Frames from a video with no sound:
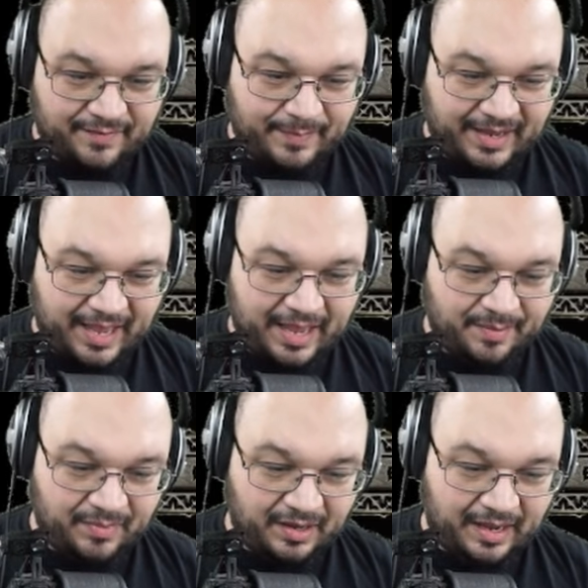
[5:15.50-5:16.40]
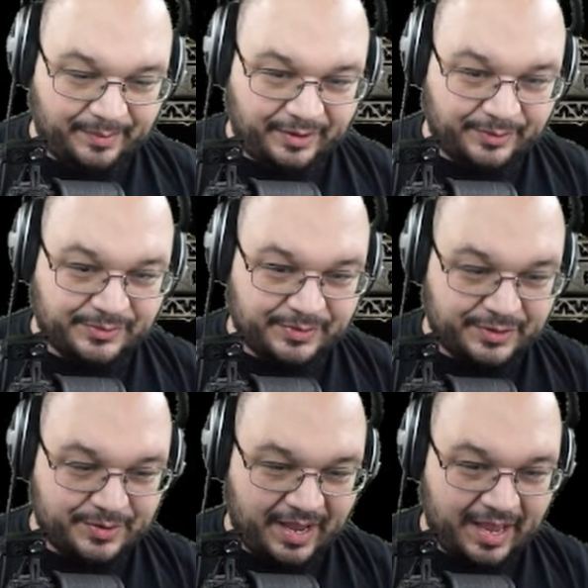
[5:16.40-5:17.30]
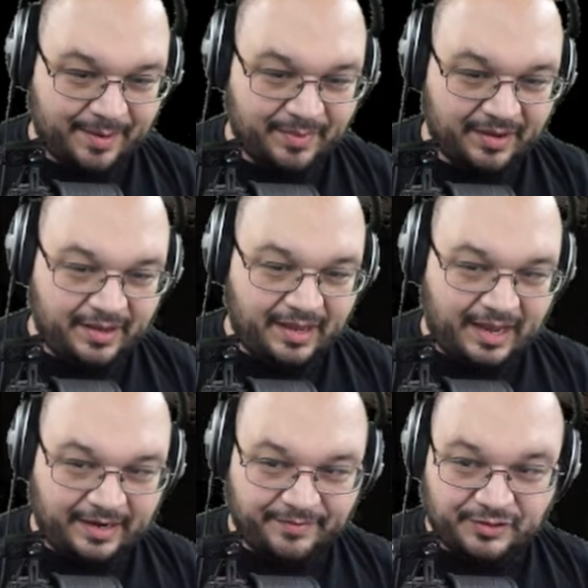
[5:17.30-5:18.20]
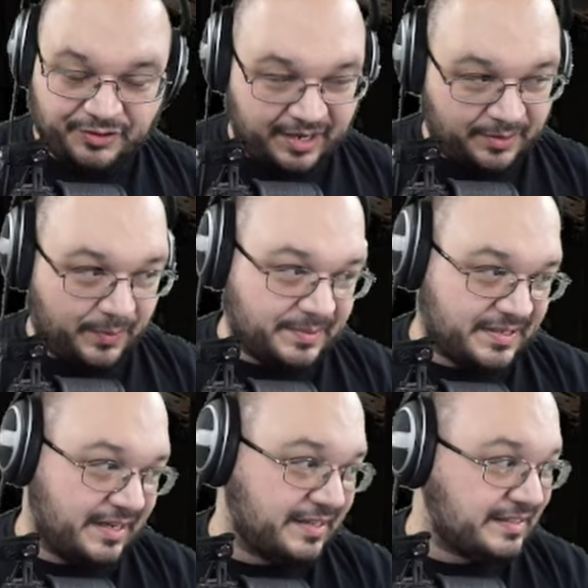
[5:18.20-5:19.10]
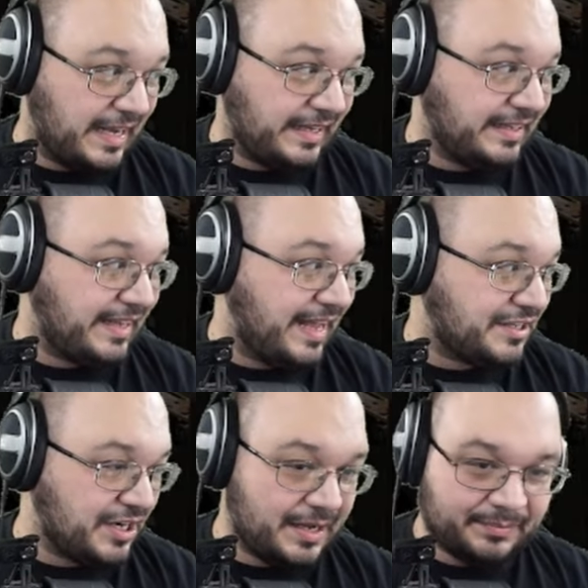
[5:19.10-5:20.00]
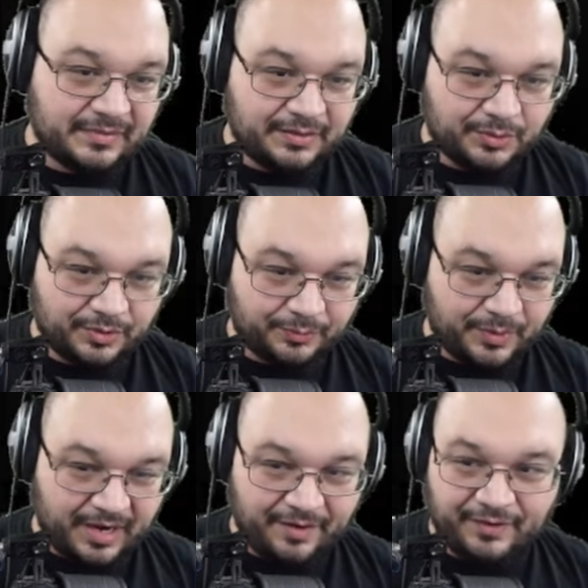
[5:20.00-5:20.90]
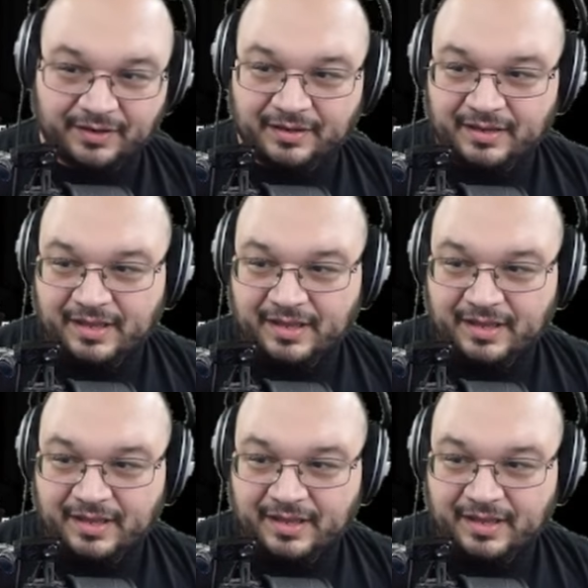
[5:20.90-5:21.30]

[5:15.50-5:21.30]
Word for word: my game, I would go into a new game, I'd give the trade website a second to catch up or whatever.